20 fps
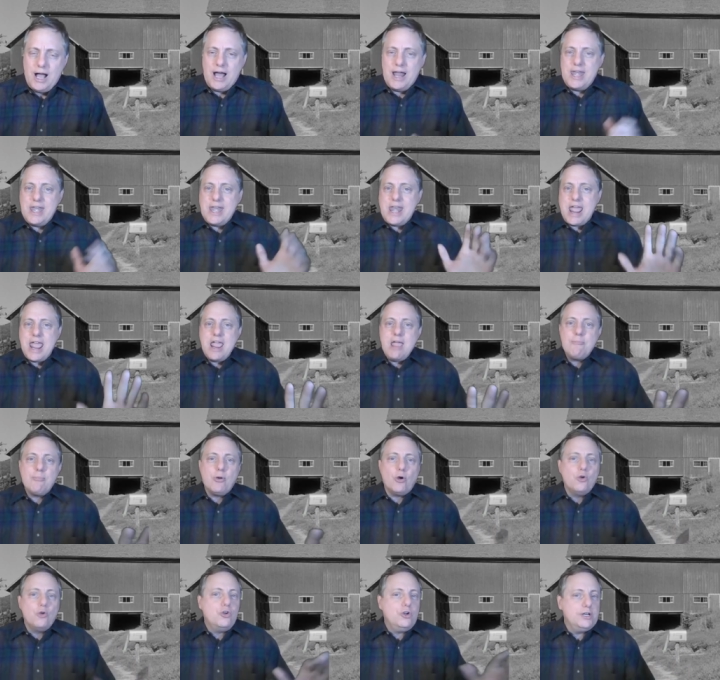A
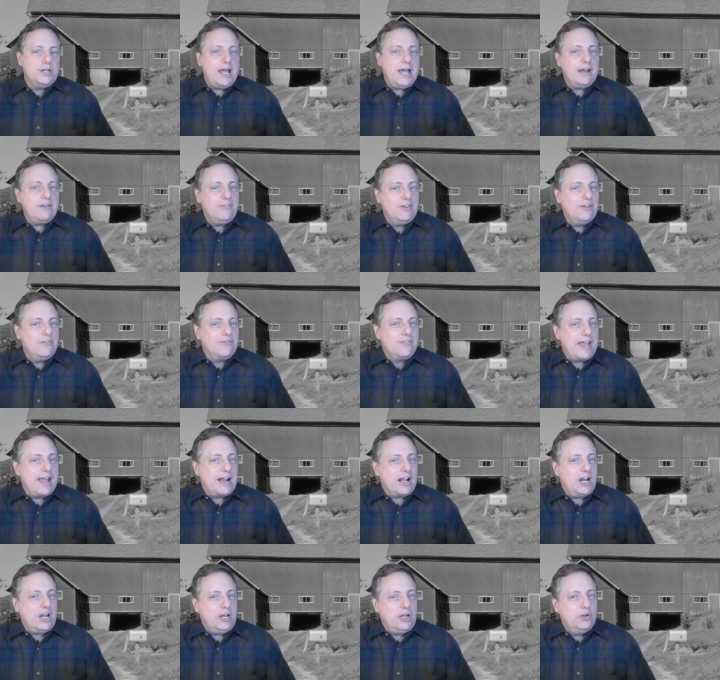neighbor who could not have lived
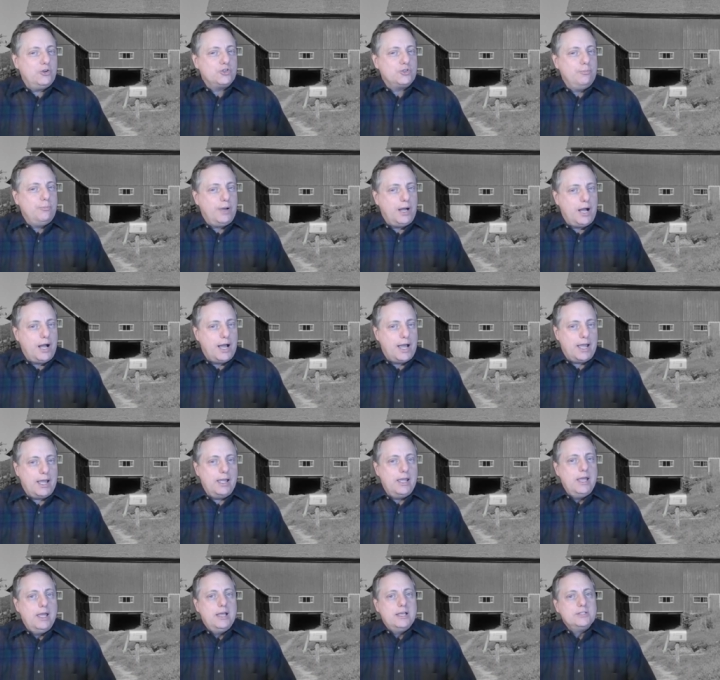that close
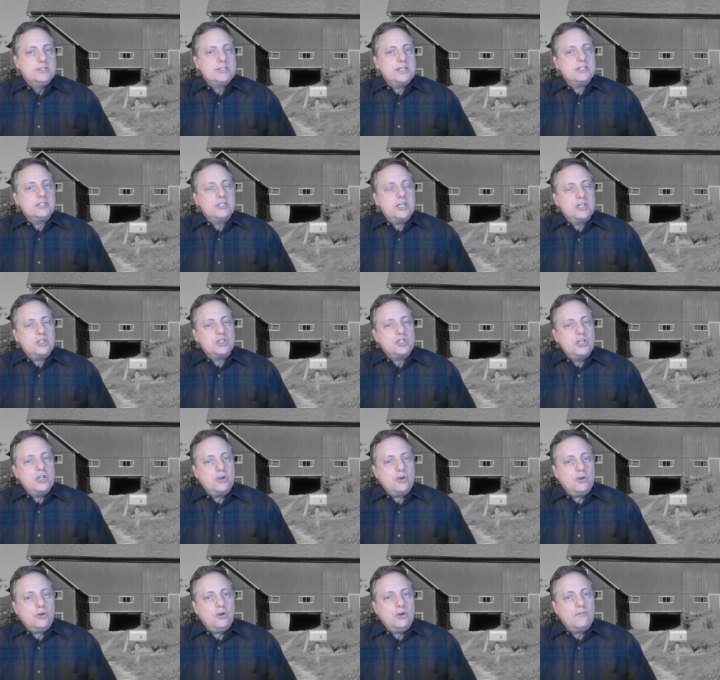by says that she
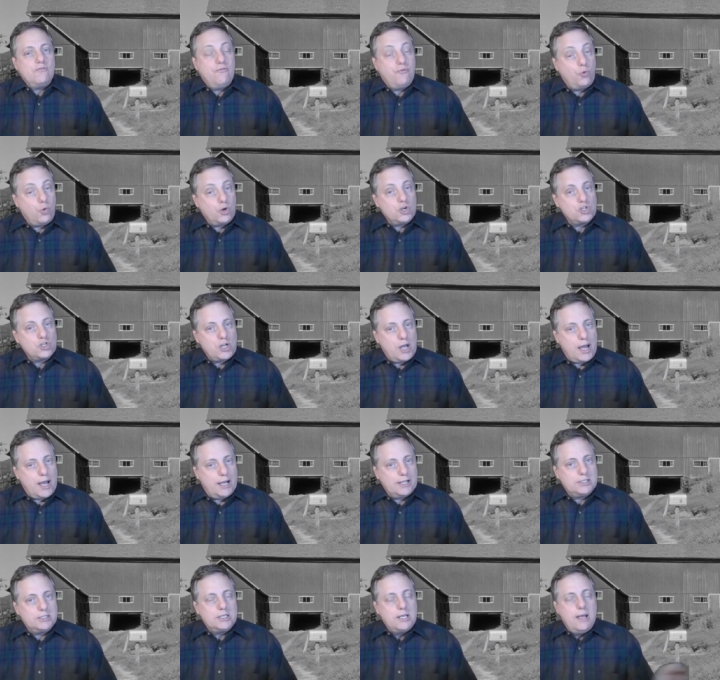heard four
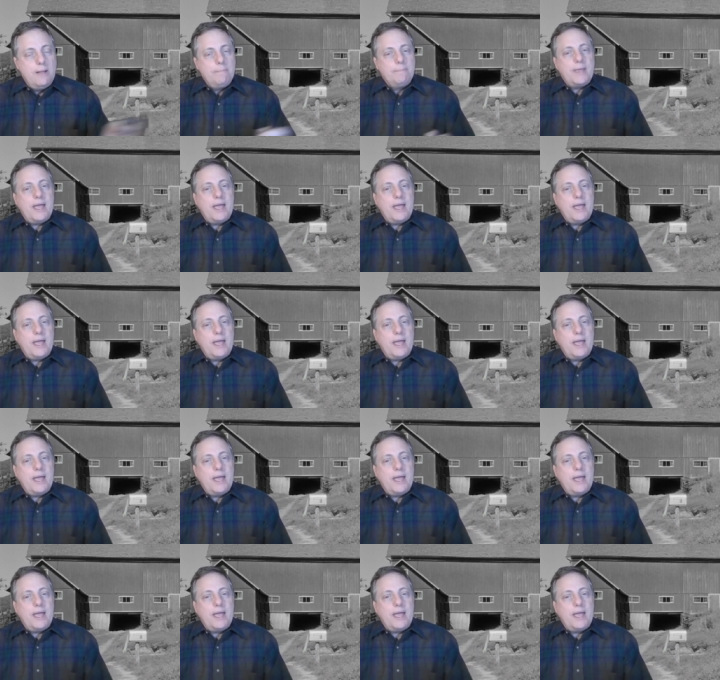shots,